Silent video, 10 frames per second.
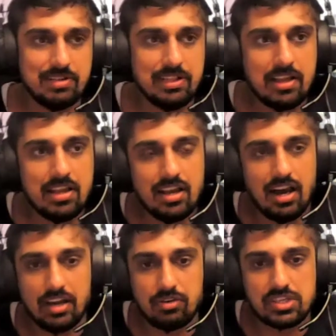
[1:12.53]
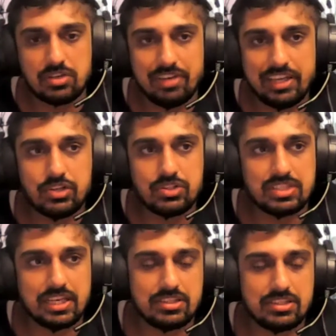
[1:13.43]
It was a very good
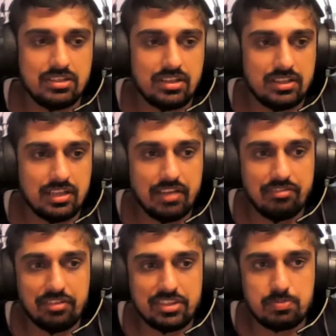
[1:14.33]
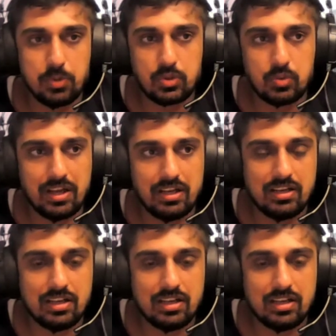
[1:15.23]
session, and then everyone spoke well.